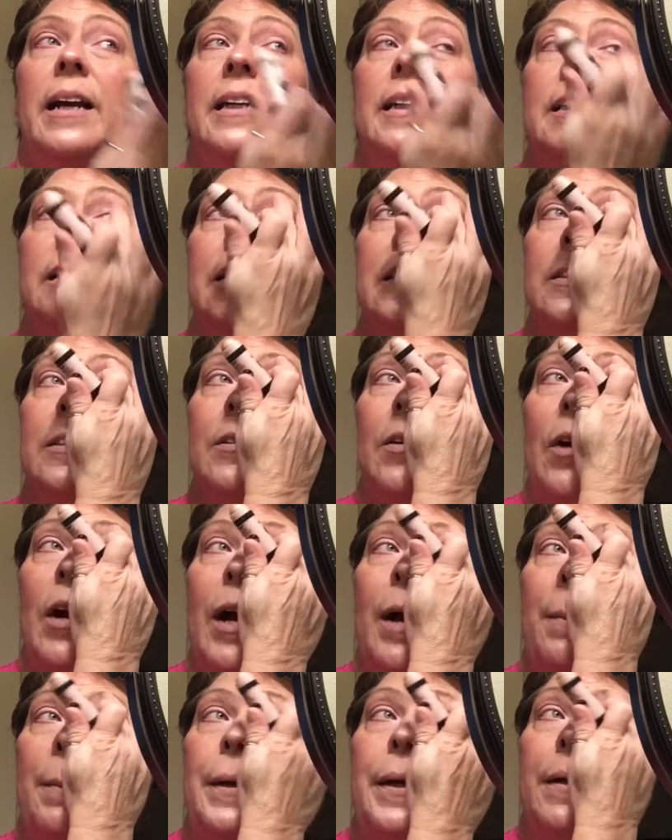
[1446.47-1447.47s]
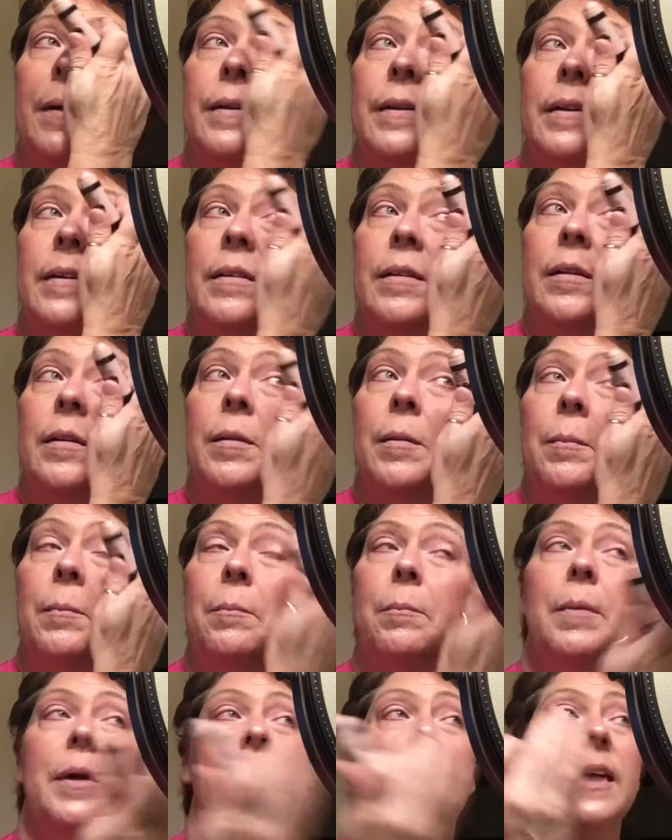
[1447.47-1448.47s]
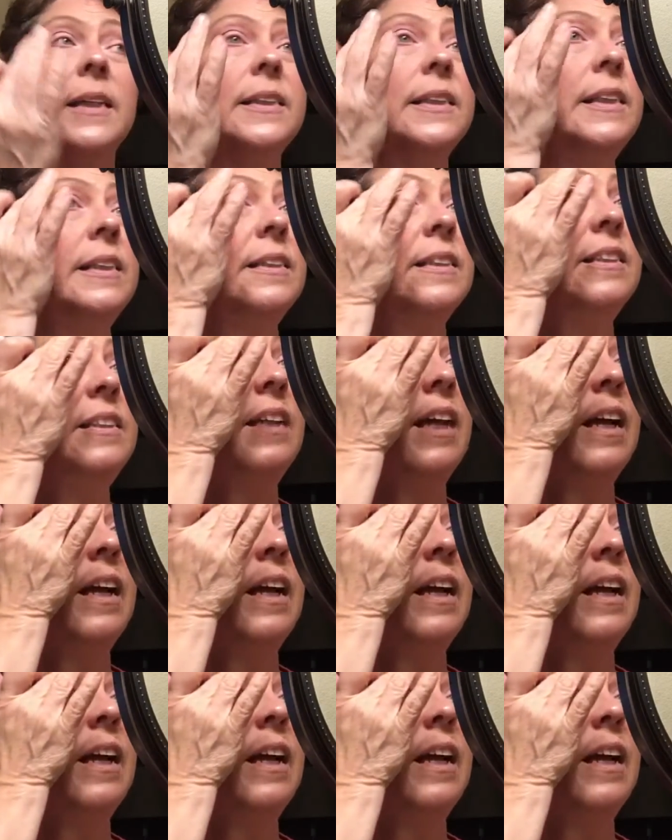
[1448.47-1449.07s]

to describe it, because it's